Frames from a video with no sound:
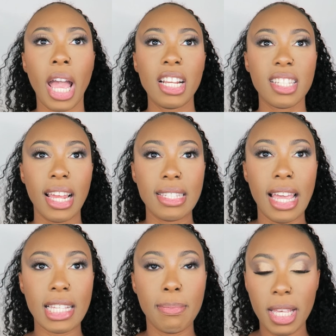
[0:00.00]
I just got a
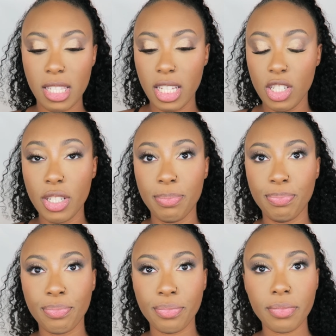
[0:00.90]
text message,
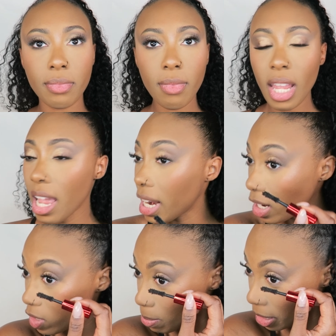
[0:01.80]
and I
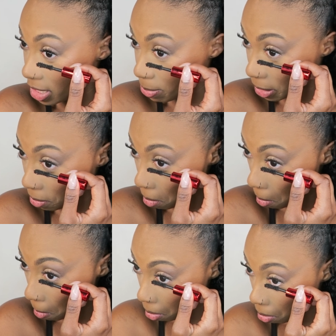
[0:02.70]
know it's my husband.
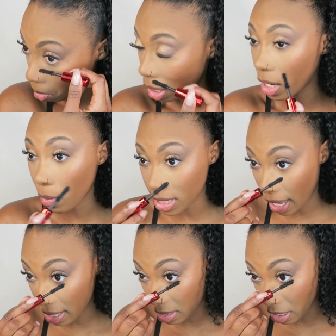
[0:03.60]
I know he's
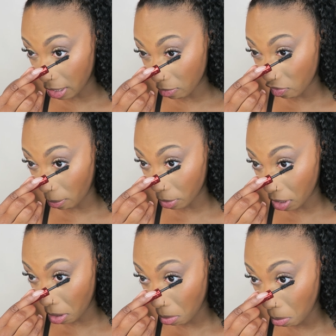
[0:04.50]
asking if I'm
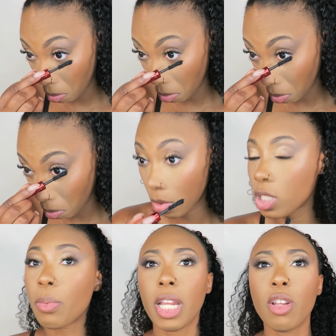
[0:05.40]
ready.
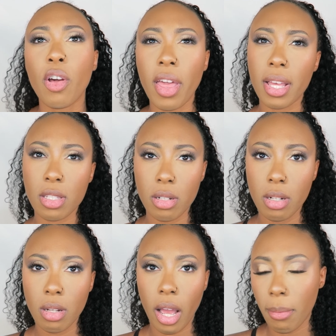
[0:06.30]
Sweetie, you know the answer.
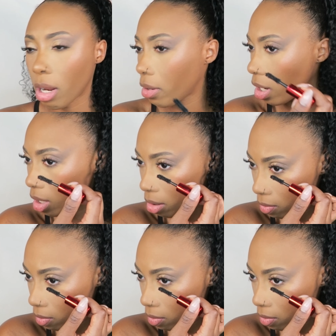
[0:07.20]
I'm not ready.